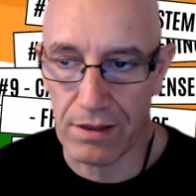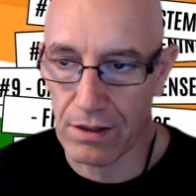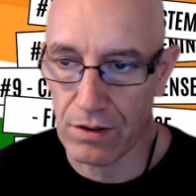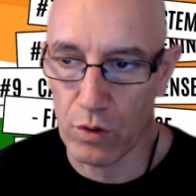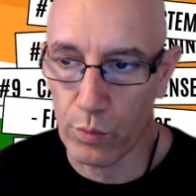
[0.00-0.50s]

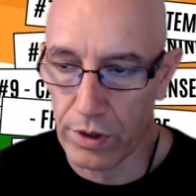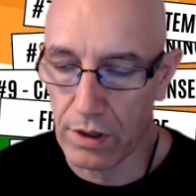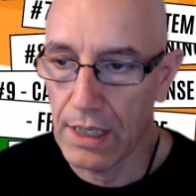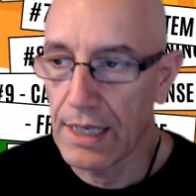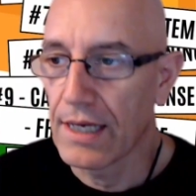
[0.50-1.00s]
opening.
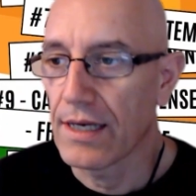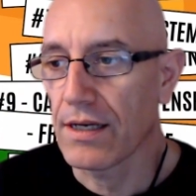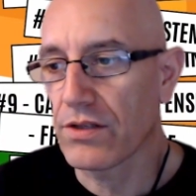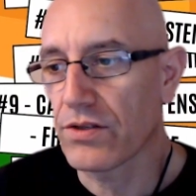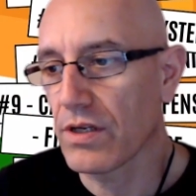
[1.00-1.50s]

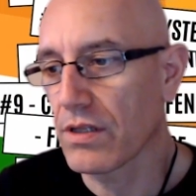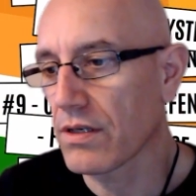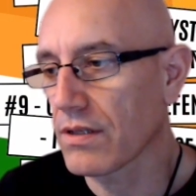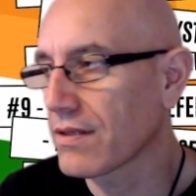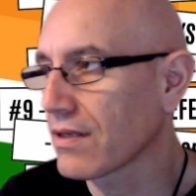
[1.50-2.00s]
It's
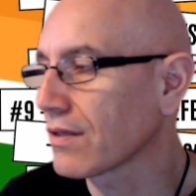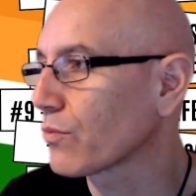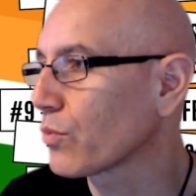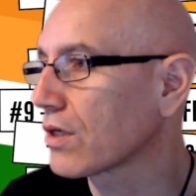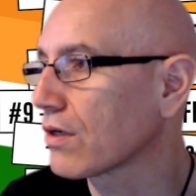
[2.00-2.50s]
interesting
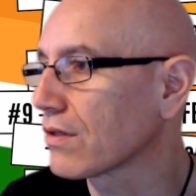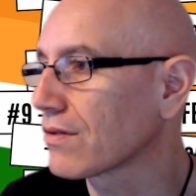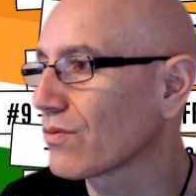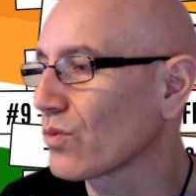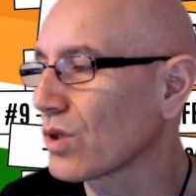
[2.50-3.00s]

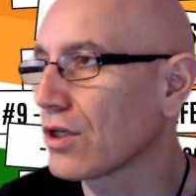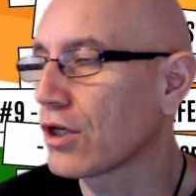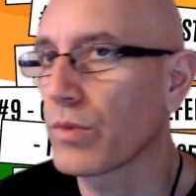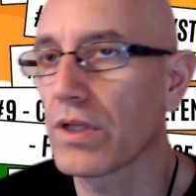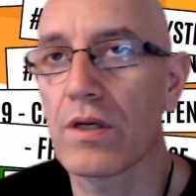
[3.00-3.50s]
because we
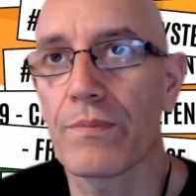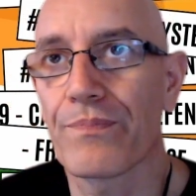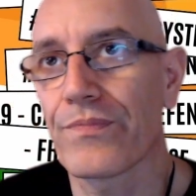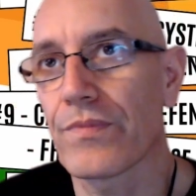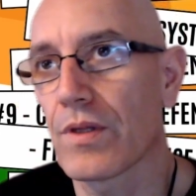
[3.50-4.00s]
normally
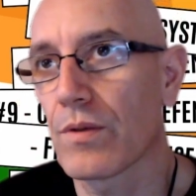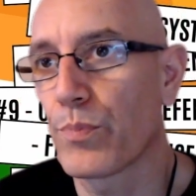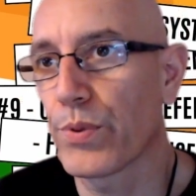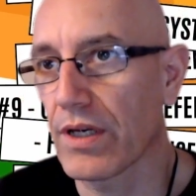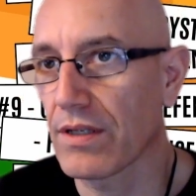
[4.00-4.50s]

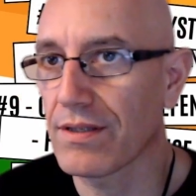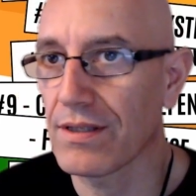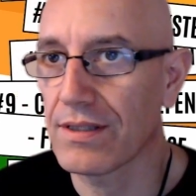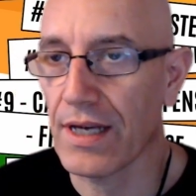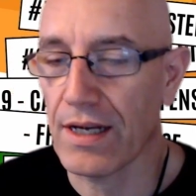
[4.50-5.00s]
place
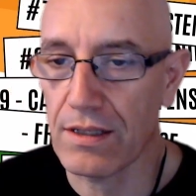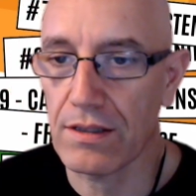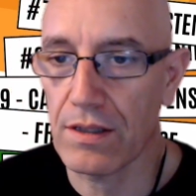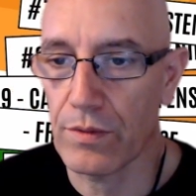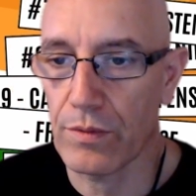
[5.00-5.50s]

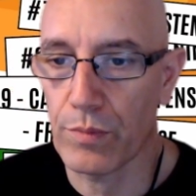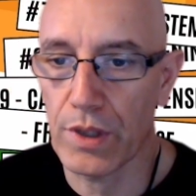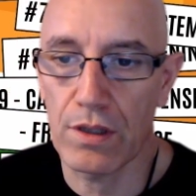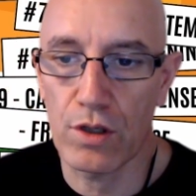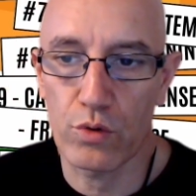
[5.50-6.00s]
Italian
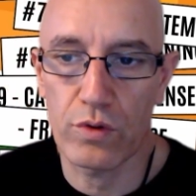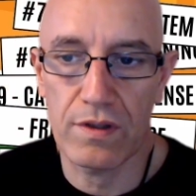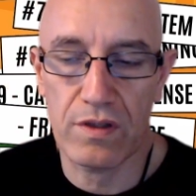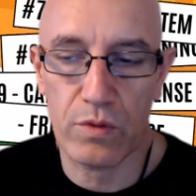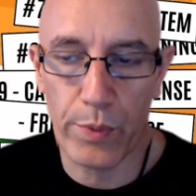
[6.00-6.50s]
below the
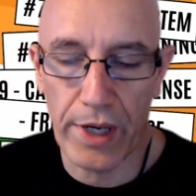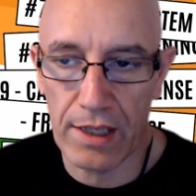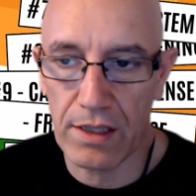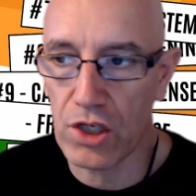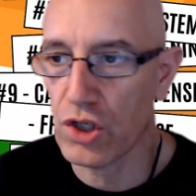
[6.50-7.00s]

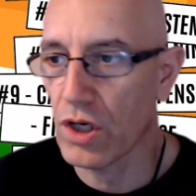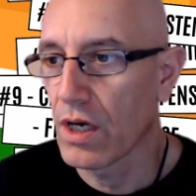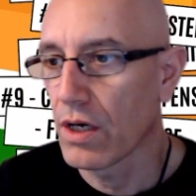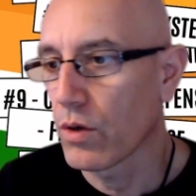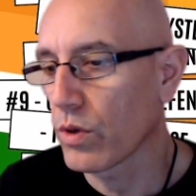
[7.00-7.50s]
Spanish.
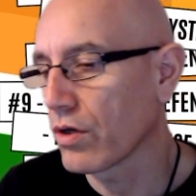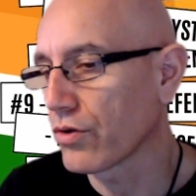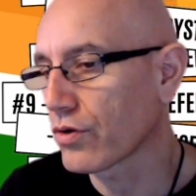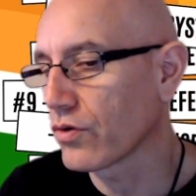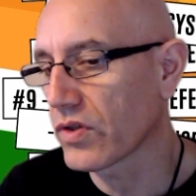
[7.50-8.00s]
We don't
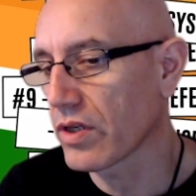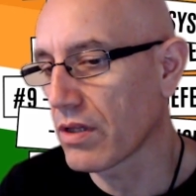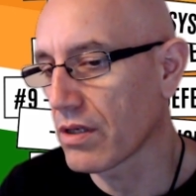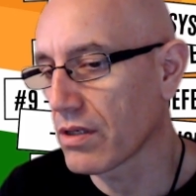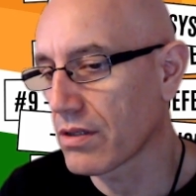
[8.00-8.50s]

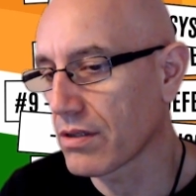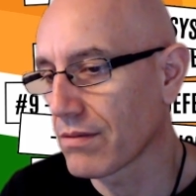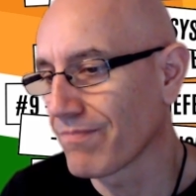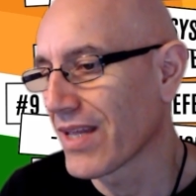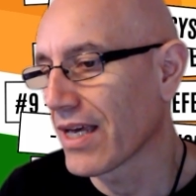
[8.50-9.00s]
consider it
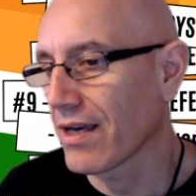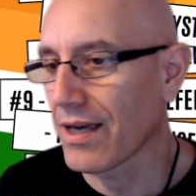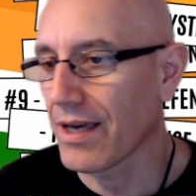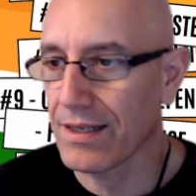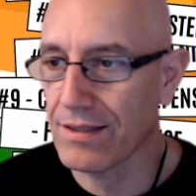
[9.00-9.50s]

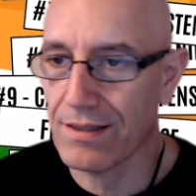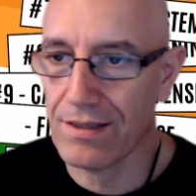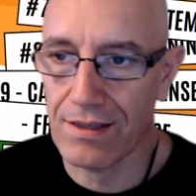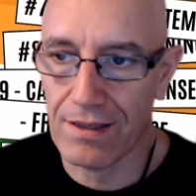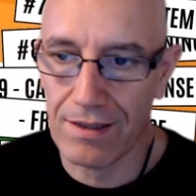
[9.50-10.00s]
as
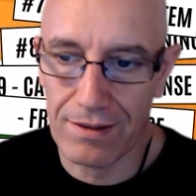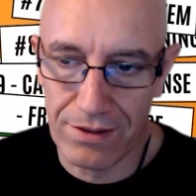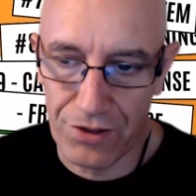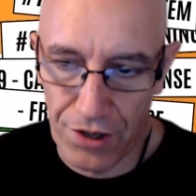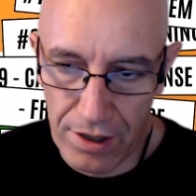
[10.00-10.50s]

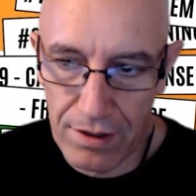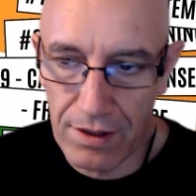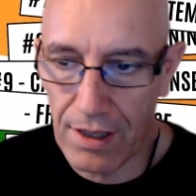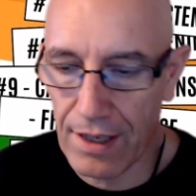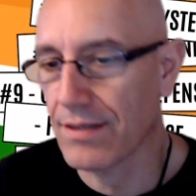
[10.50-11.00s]
trendy
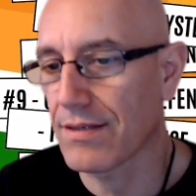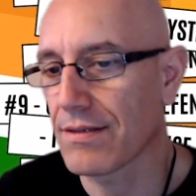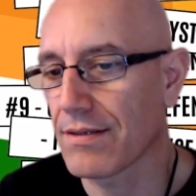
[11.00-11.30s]
as